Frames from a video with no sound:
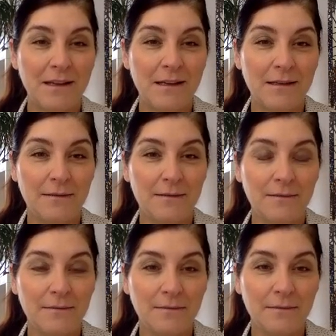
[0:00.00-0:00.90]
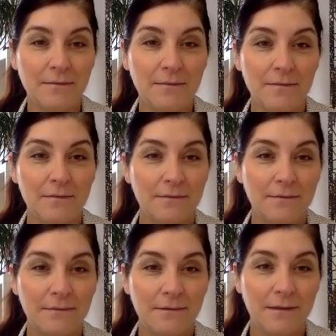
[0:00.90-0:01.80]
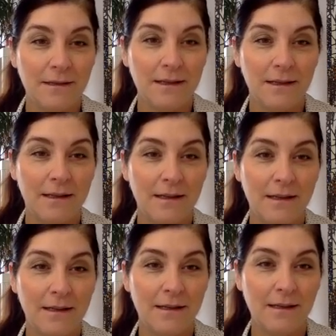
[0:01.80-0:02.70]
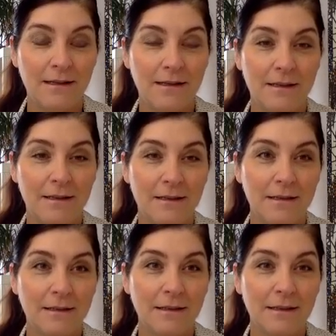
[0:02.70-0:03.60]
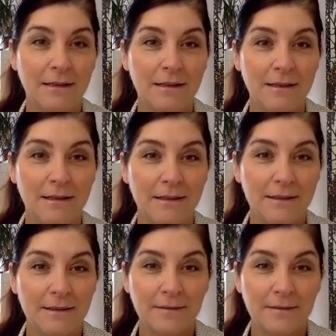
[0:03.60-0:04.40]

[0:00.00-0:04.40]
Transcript: This person isn't speaking.